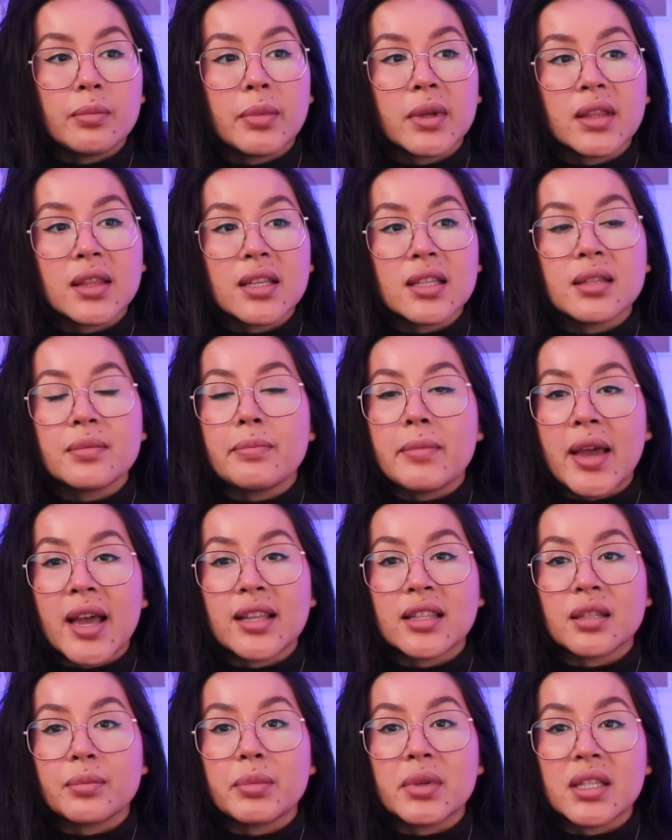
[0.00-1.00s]
but this
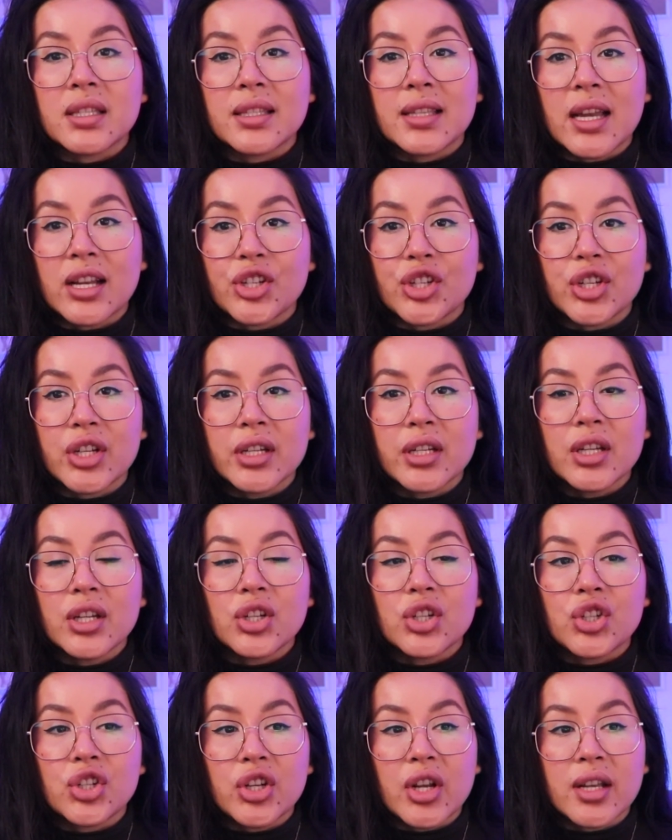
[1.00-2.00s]
man's
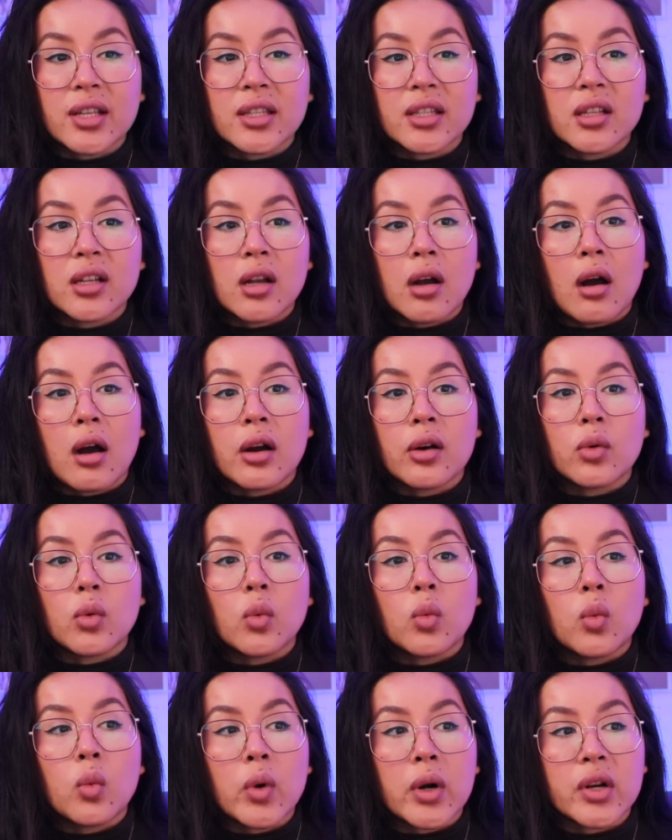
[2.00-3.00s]
possession just
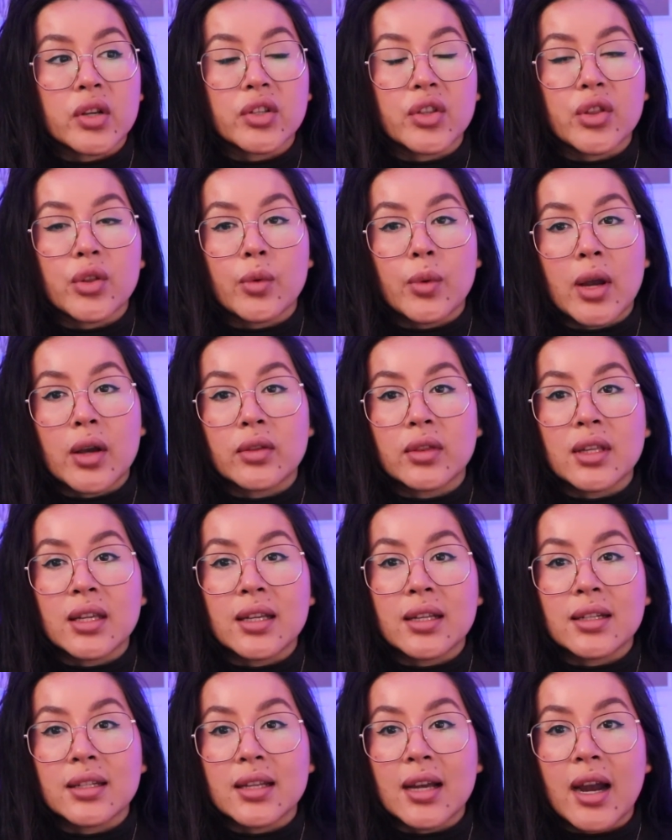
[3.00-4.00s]
got worse throughout
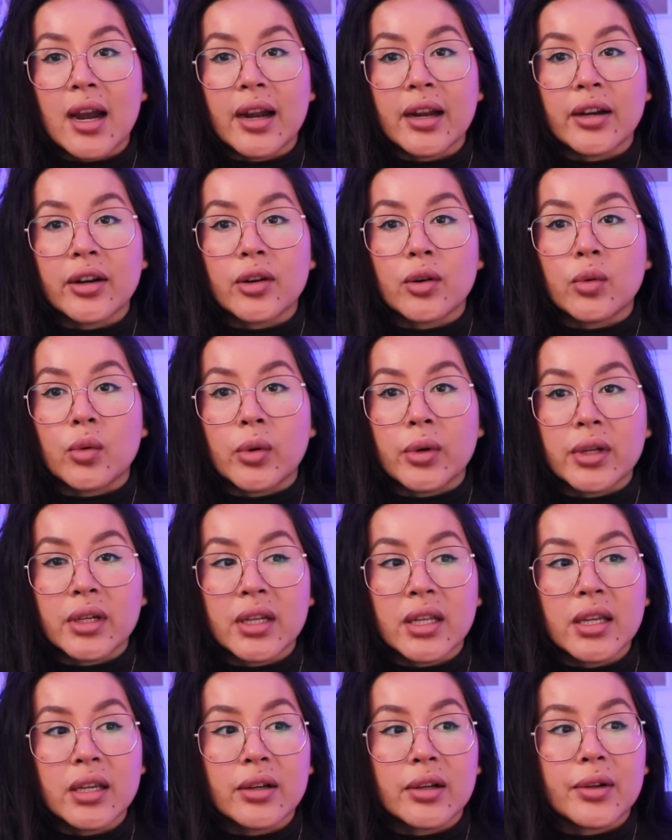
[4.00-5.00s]
the entire
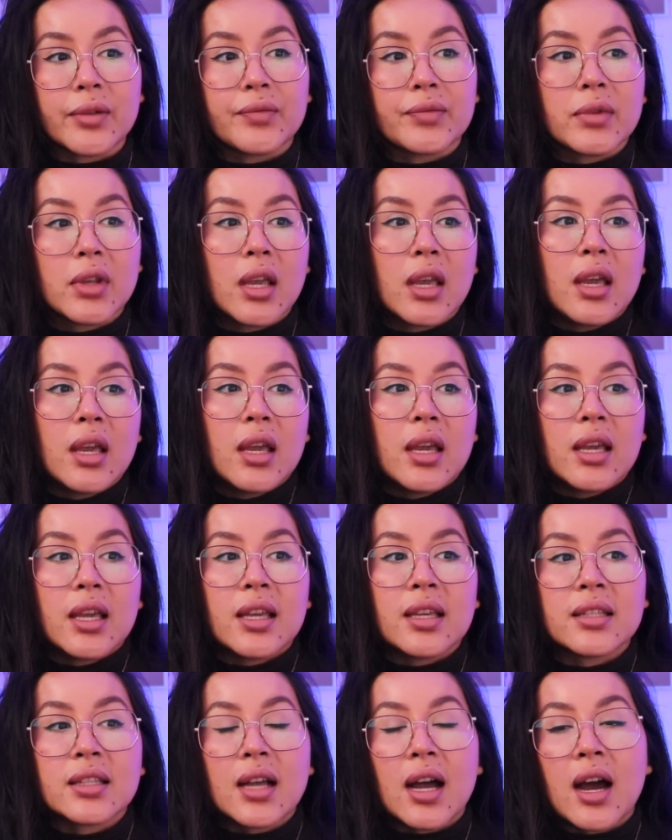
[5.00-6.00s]
ordeal.
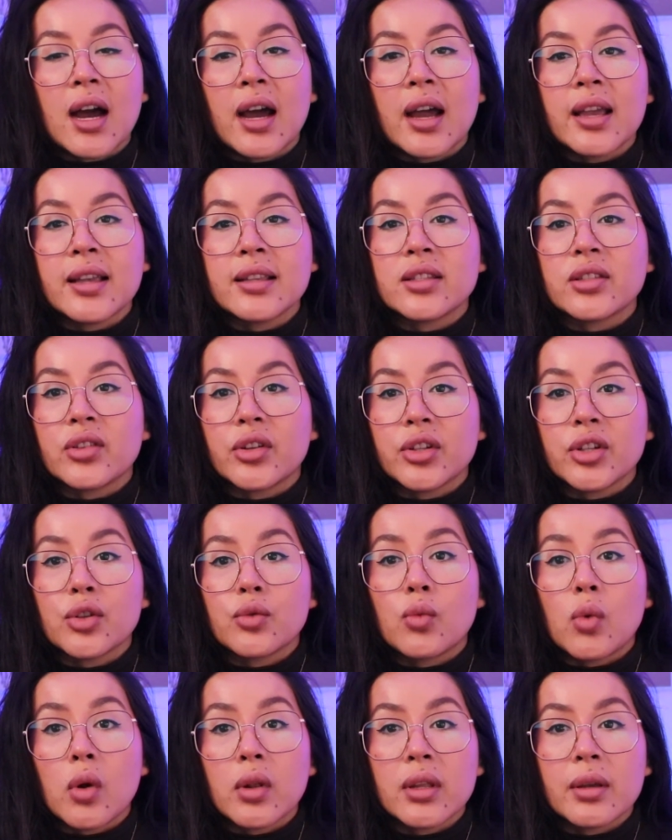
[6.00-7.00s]
His eyes started
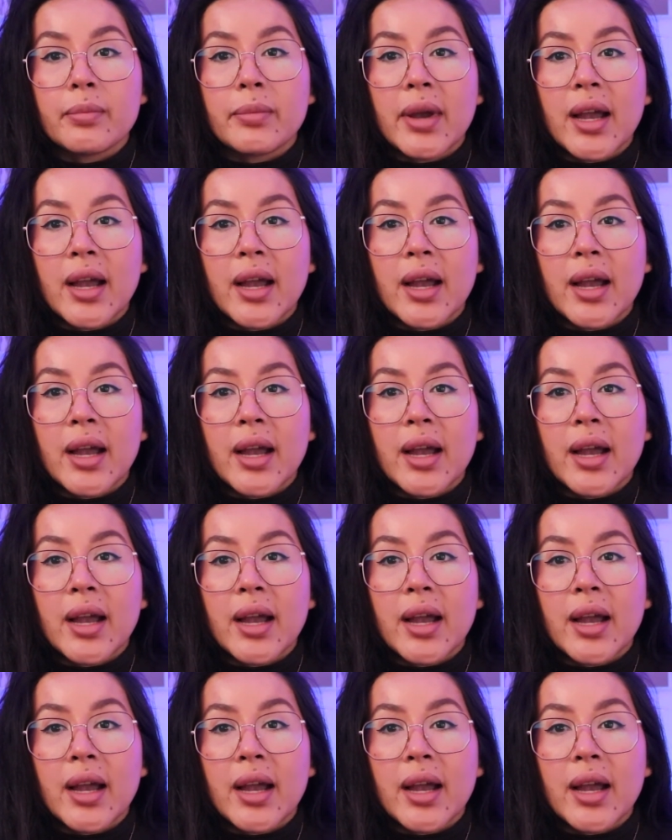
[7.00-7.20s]
rolling